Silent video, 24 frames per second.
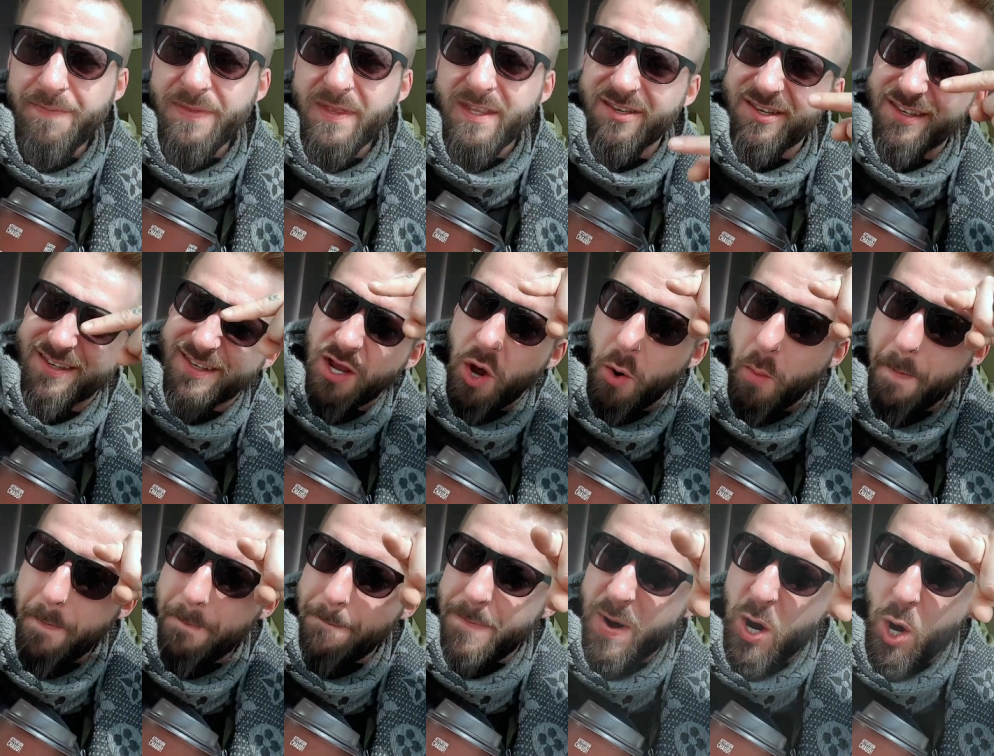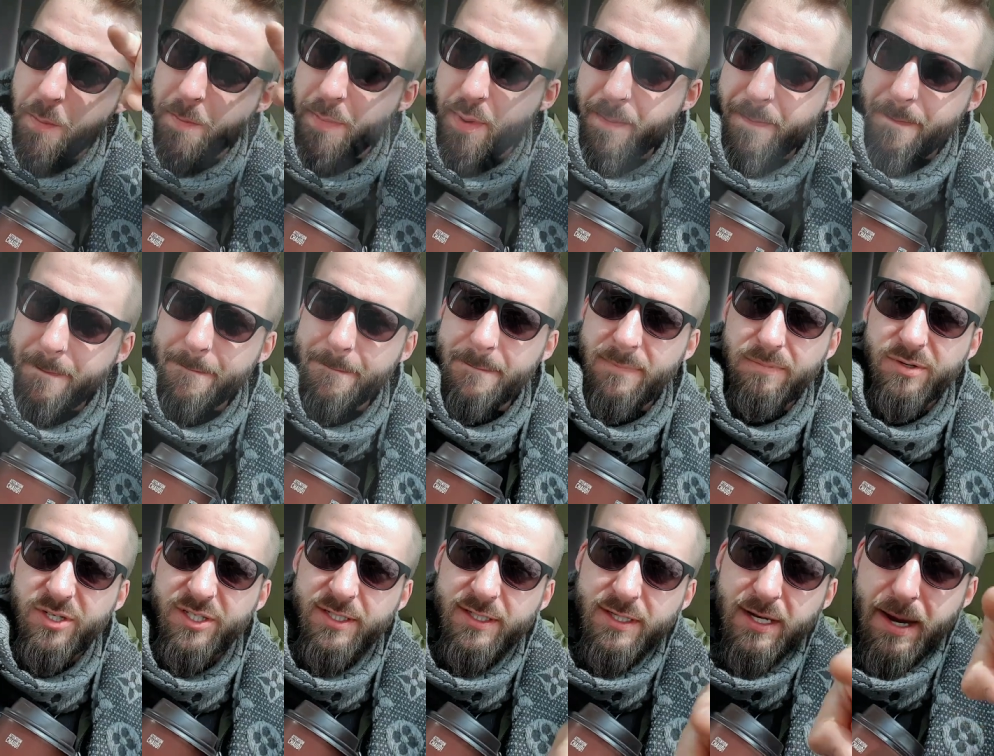Just go boop.
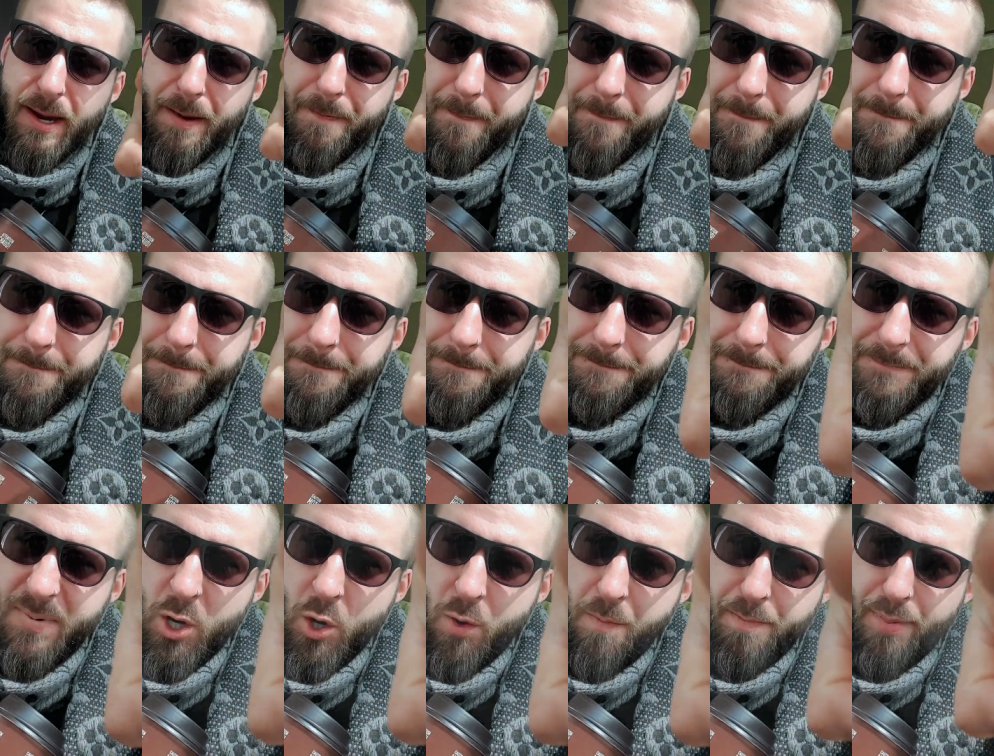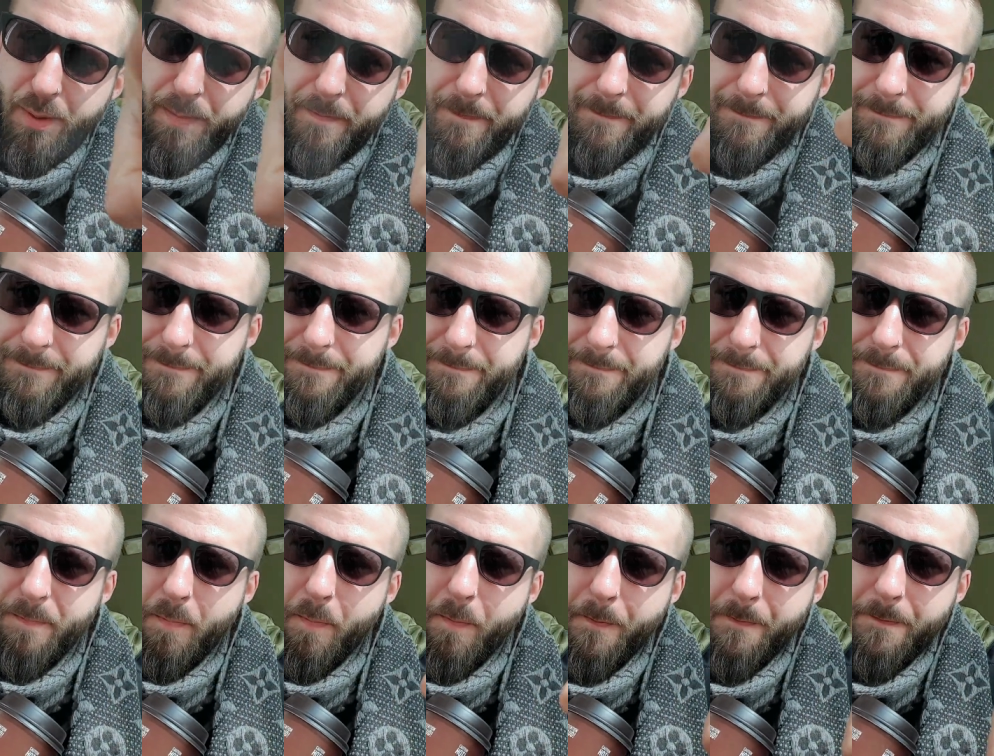Just go boop.
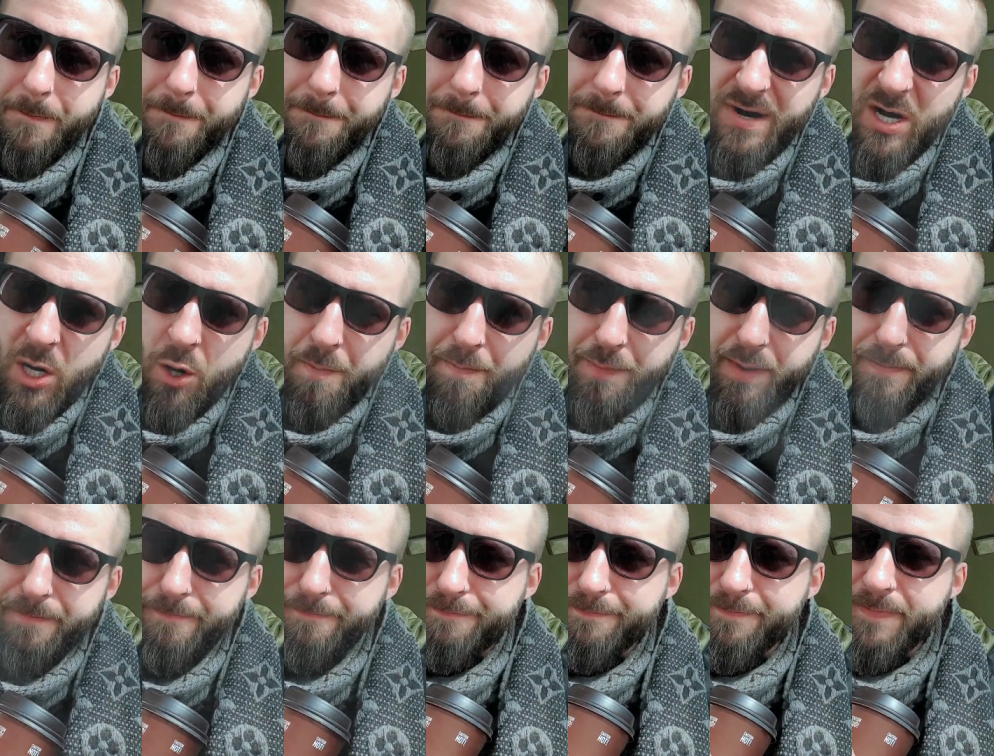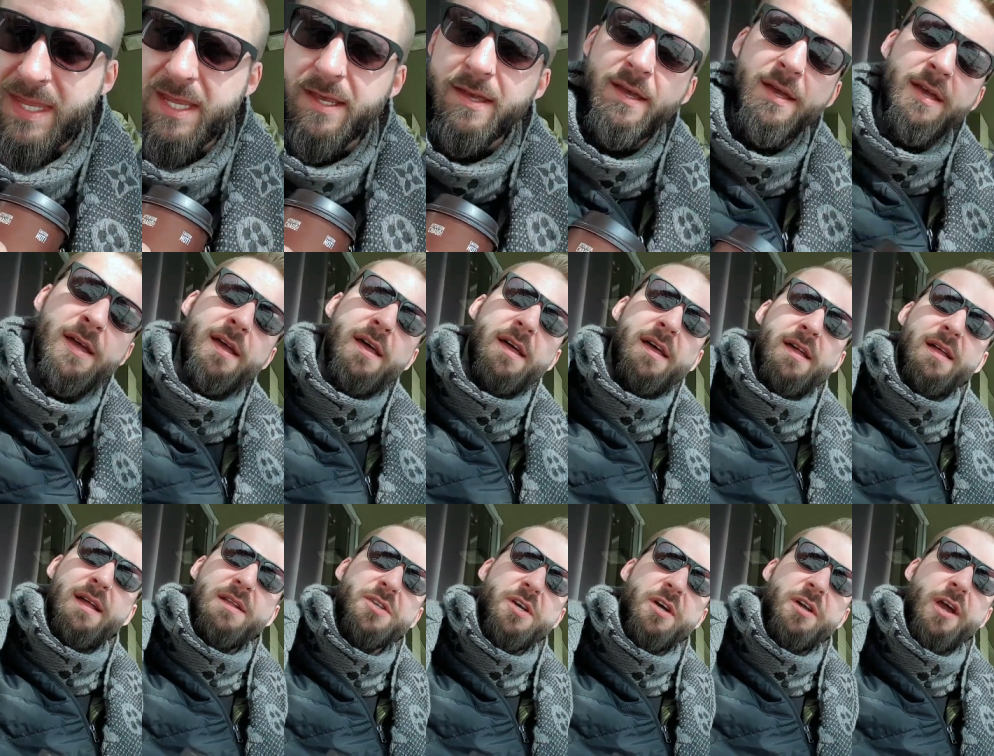Boop.
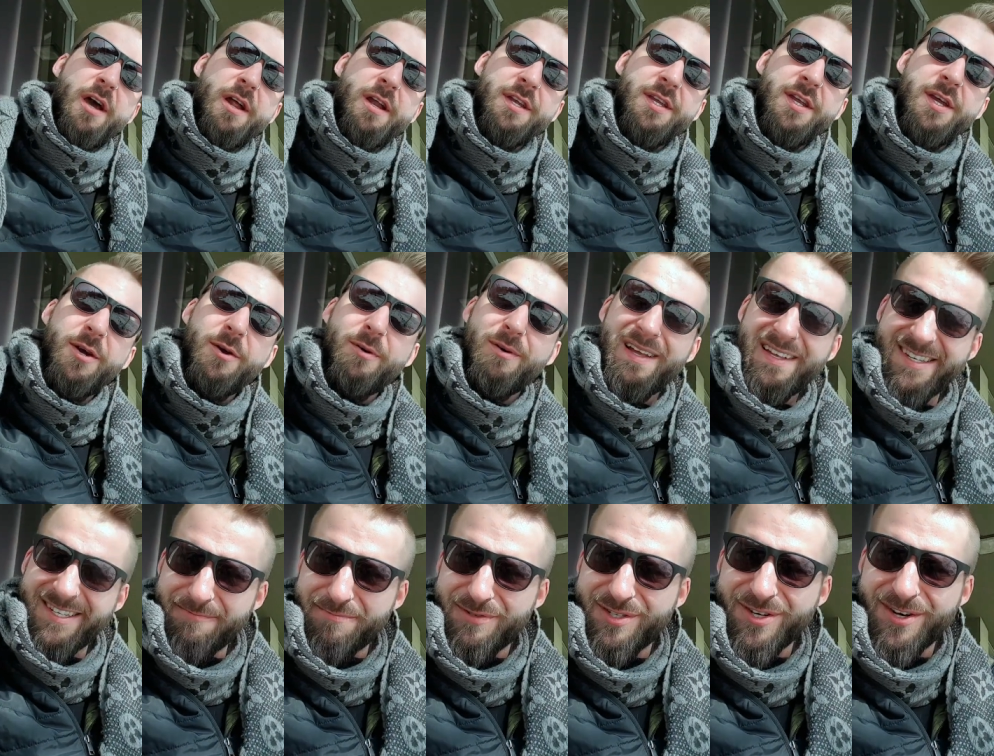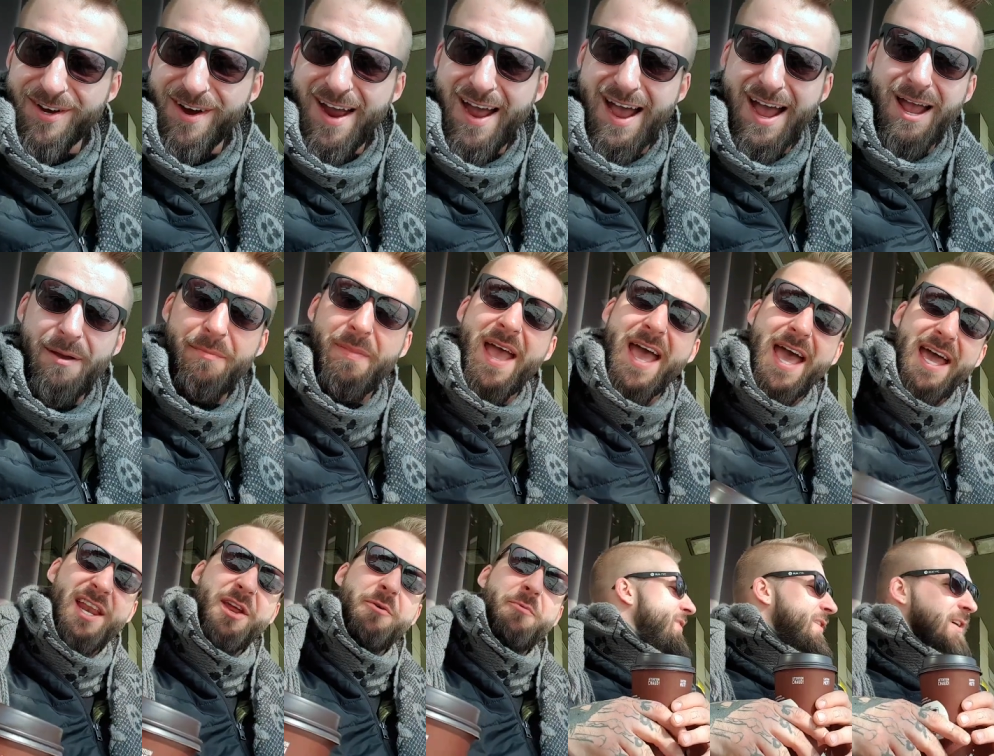All you gotta do, subscribe.
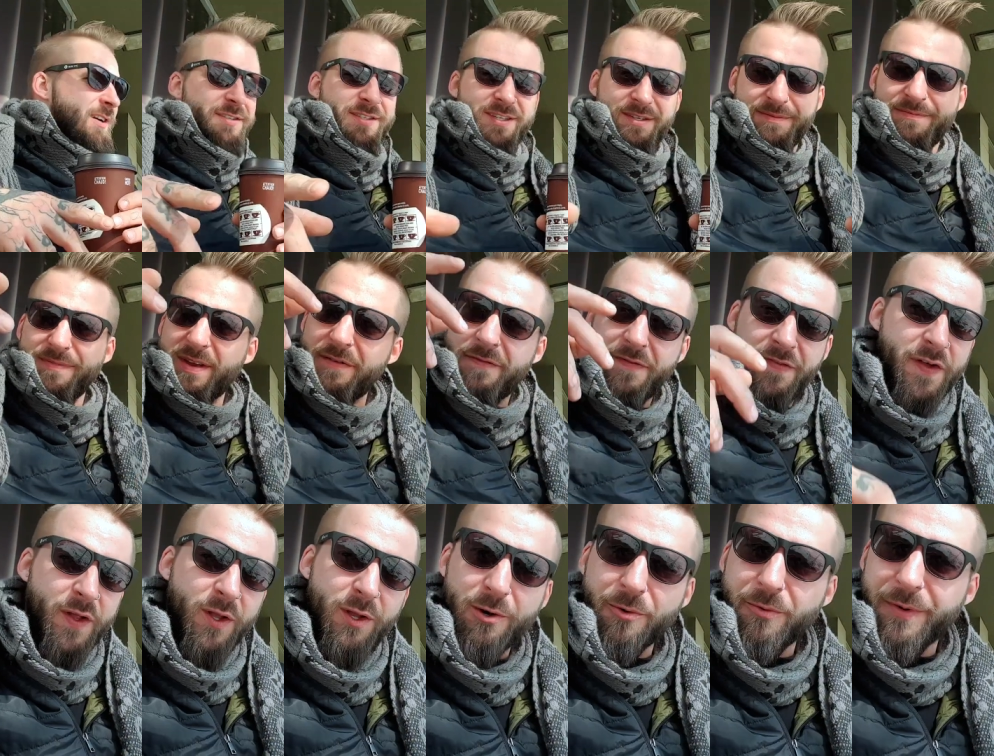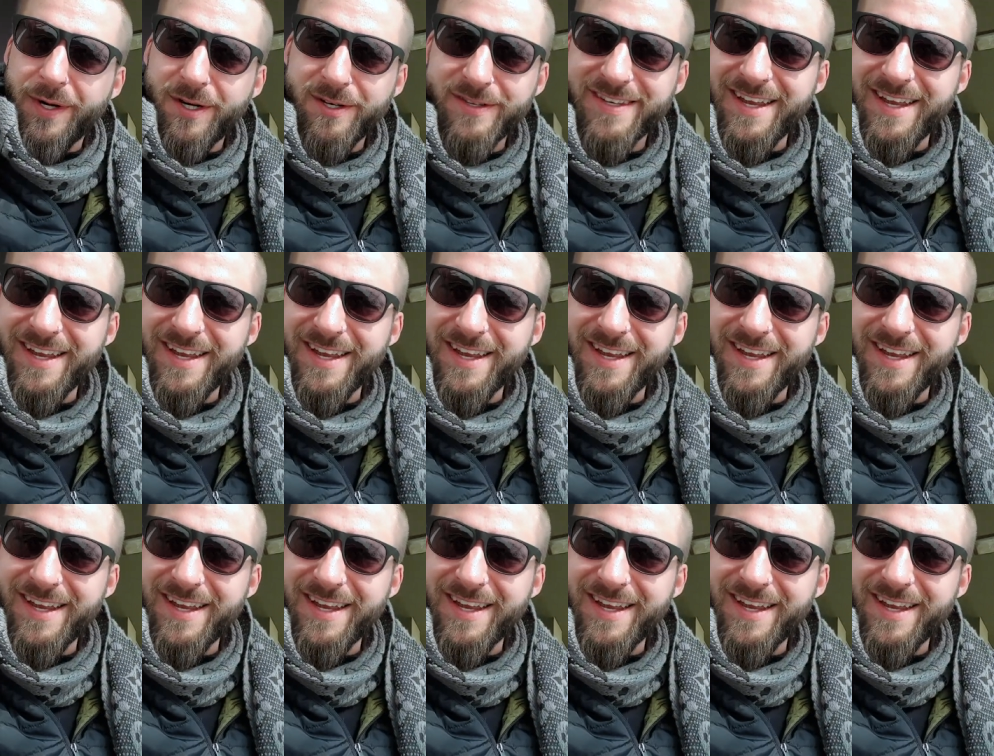Anyway, it's my filler words.